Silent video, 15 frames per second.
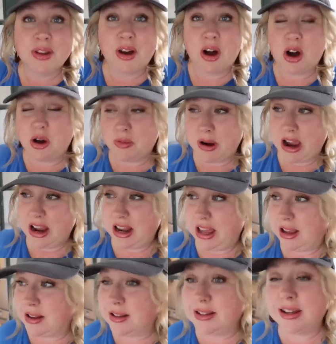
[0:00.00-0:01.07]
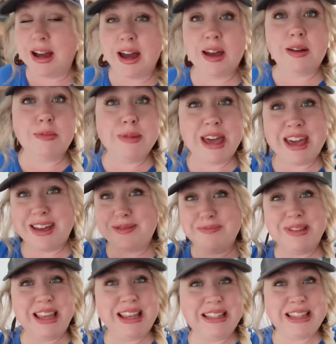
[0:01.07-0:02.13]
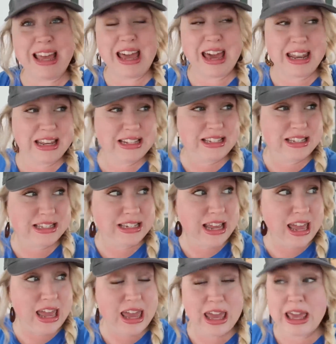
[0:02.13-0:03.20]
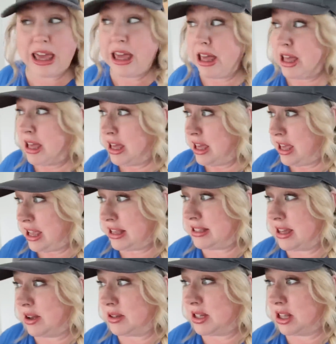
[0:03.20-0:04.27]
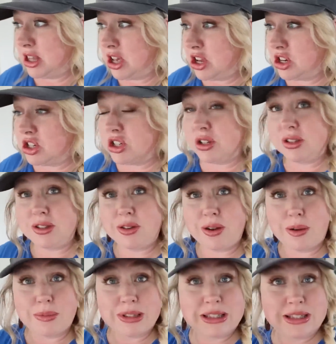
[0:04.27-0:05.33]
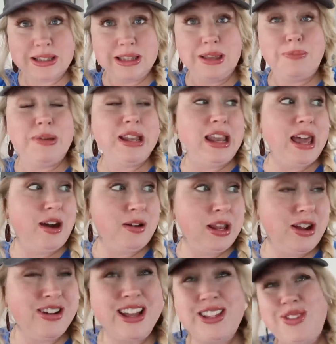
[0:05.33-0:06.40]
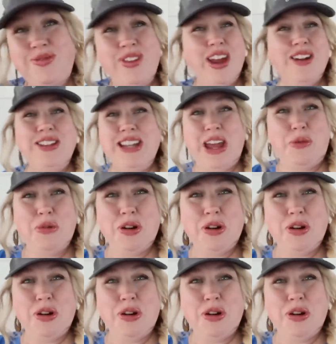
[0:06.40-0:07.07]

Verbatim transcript: Alrighty, Tile Man is at it today he's out to lunch, so I'm slipping out here. It's fair day.